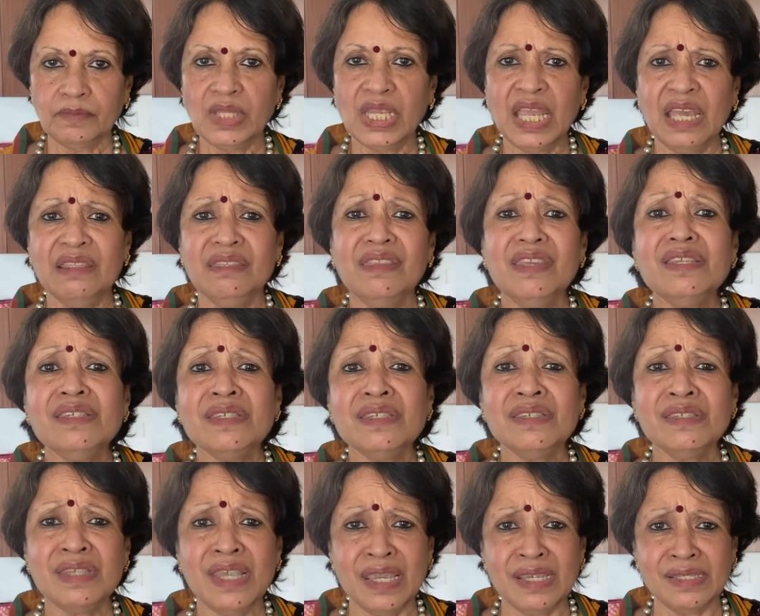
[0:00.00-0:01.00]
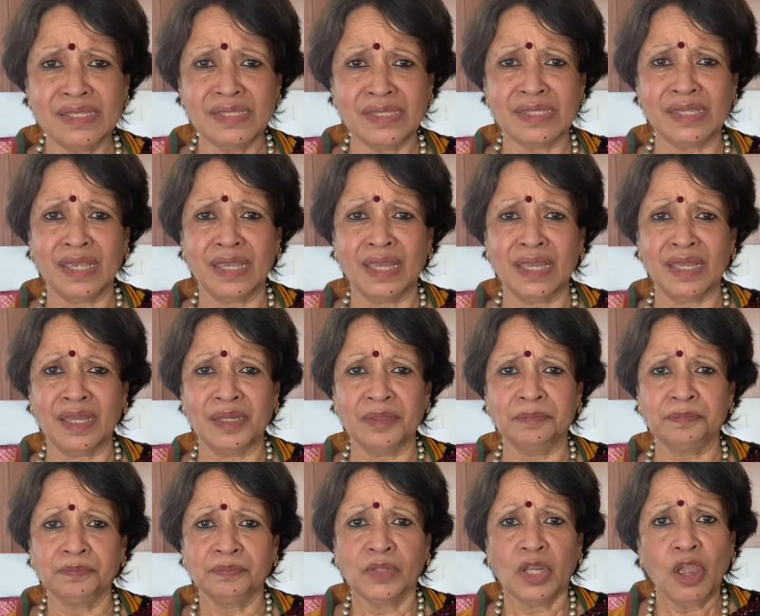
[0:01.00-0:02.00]
this is
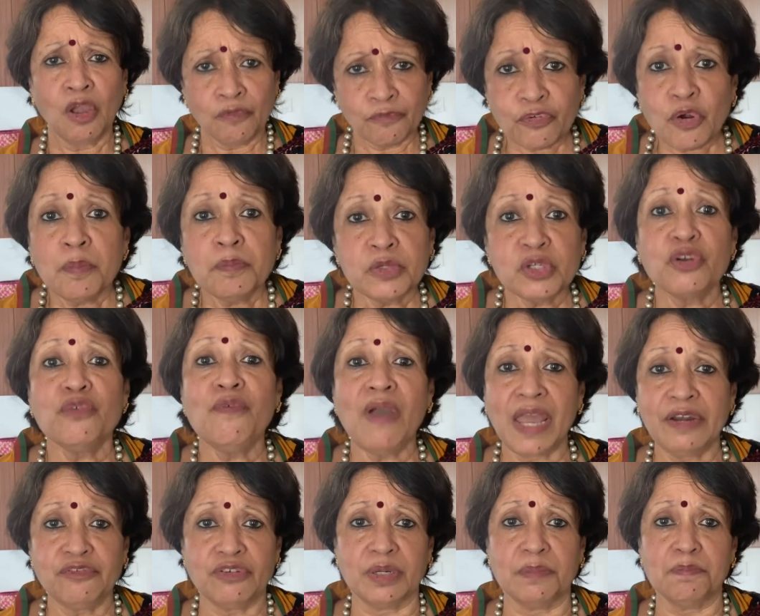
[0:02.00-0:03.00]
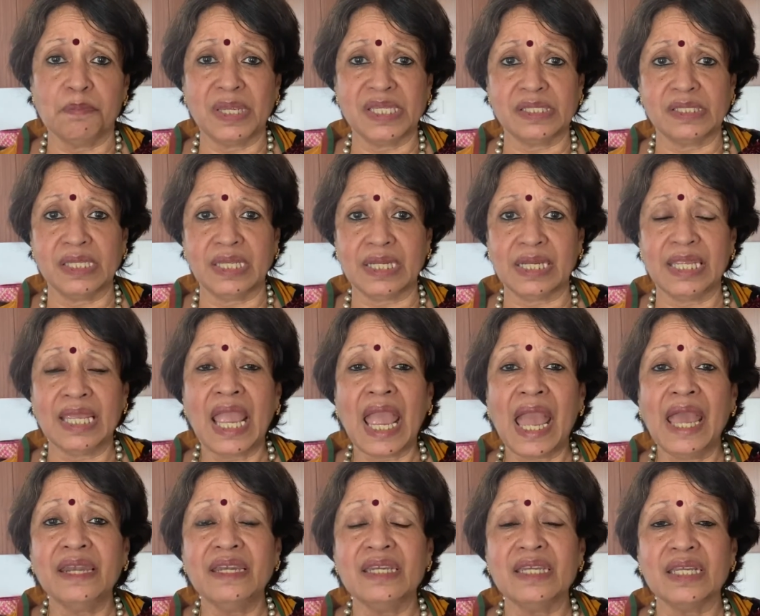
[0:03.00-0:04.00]
from Trivandrum basically,
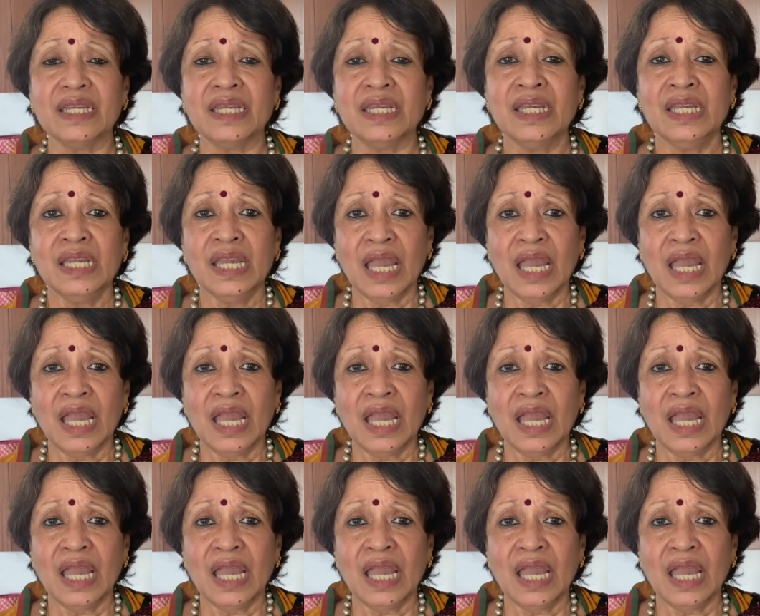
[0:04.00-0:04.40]
and